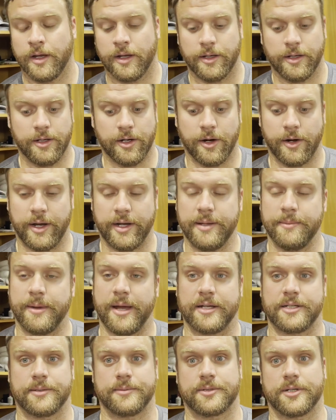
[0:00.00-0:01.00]
You know, any
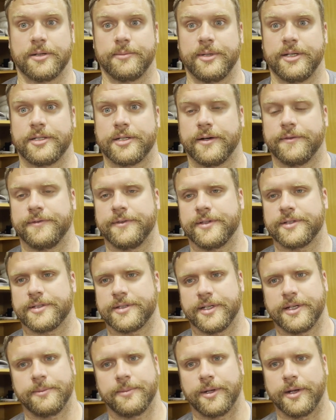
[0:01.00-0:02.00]
matchup's going to be tough in
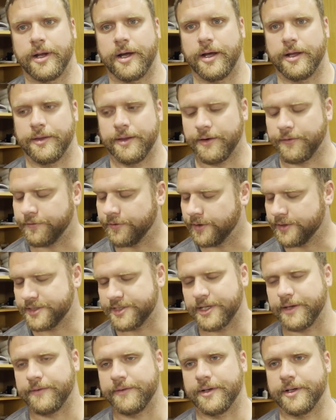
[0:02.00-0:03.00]
this league, but that front
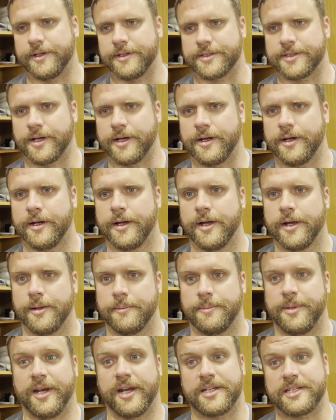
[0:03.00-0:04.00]
seven has
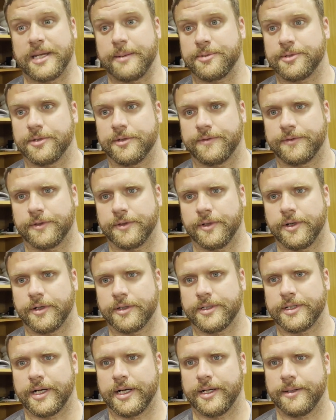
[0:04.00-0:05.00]
been exceptional for a
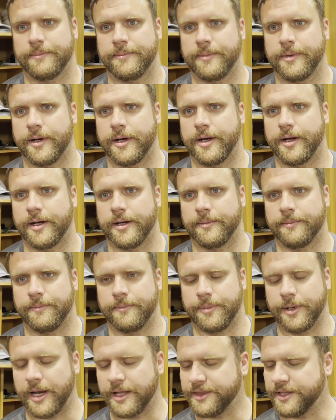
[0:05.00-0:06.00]
long time.
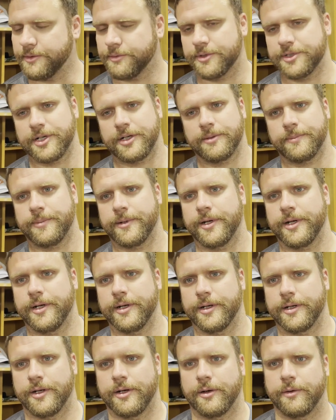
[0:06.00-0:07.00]
But I think we're gelling pretty
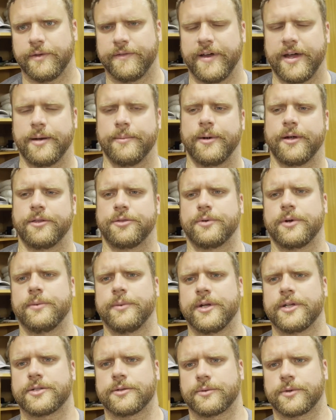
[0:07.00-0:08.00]
good. You know, we've had about 3
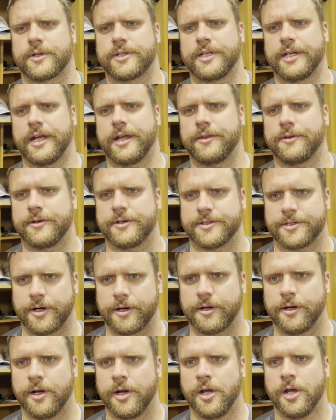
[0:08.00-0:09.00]
weeks of work together as our,